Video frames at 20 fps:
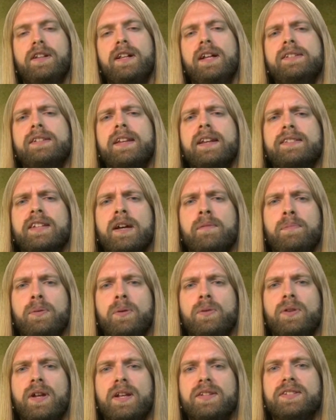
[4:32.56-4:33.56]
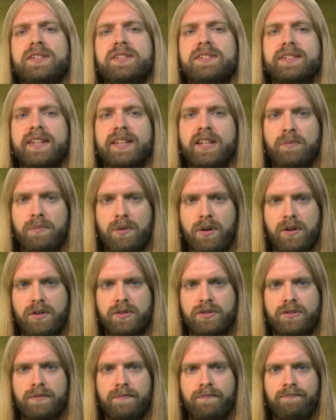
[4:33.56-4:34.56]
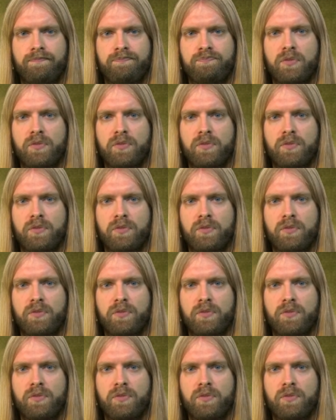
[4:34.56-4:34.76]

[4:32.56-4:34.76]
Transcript: The classic example is the Skinner box,